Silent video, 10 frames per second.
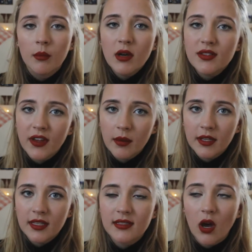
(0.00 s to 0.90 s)
most
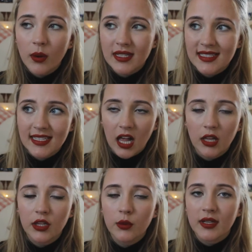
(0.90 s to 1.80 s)
families always
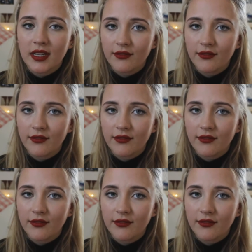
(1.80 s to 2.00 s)
tell you in